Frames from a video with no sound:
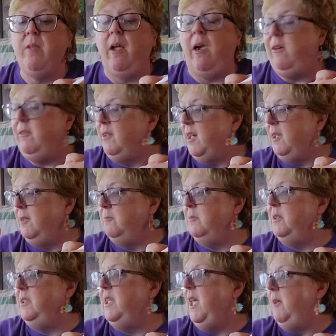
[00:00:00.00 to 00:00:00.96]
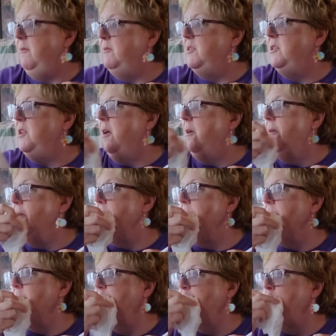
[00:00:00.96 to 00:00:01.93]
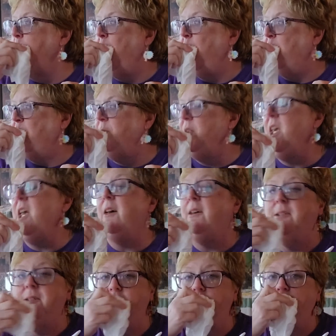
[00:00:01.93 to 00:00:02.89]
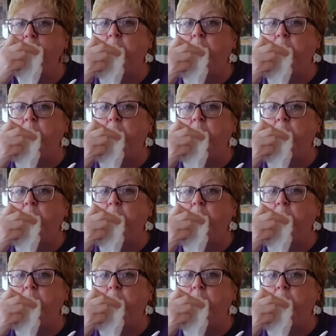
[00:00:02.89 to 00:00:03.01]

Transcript: I got them when Nate was younger. Yeah.